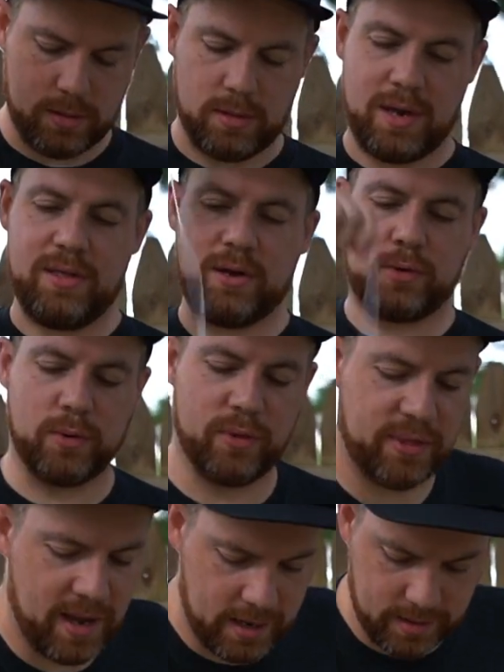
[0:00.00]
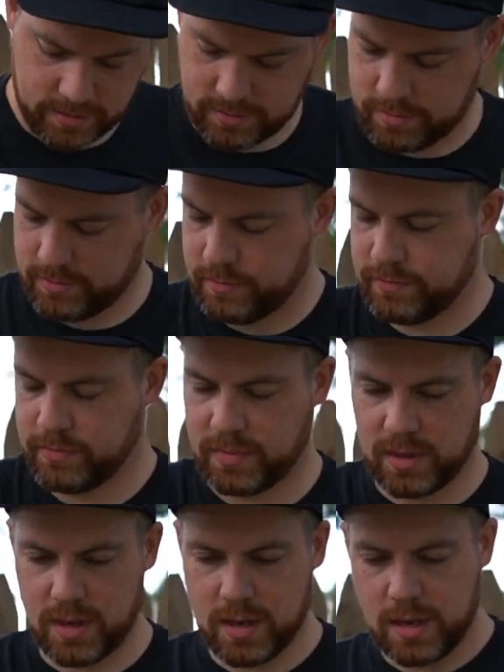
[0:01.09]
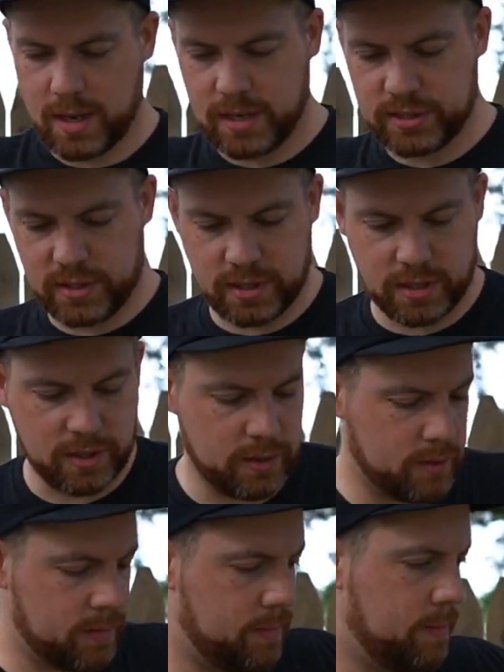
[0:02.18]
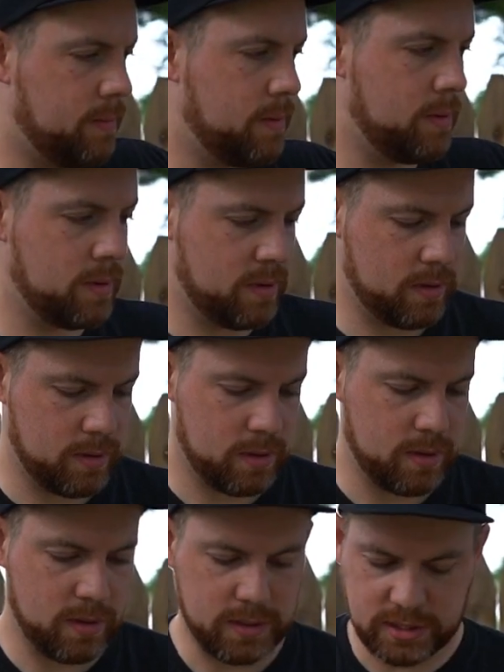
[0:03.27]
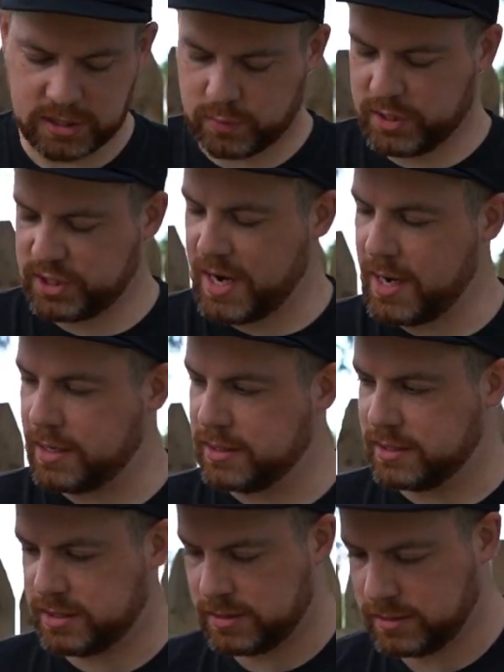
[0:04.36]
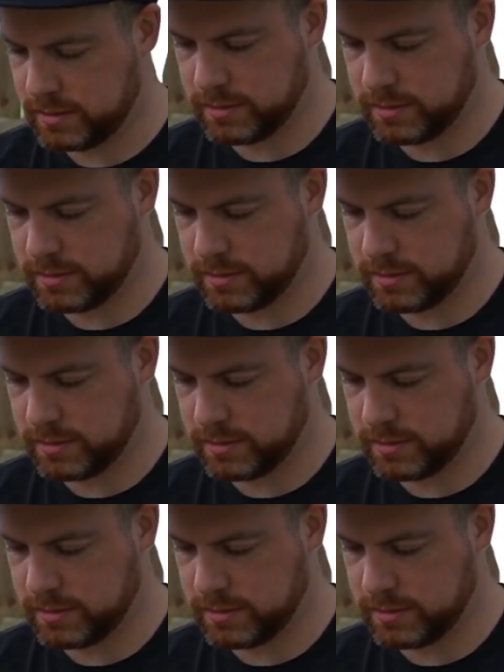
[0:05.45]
The other cool thing is you can do switch hands,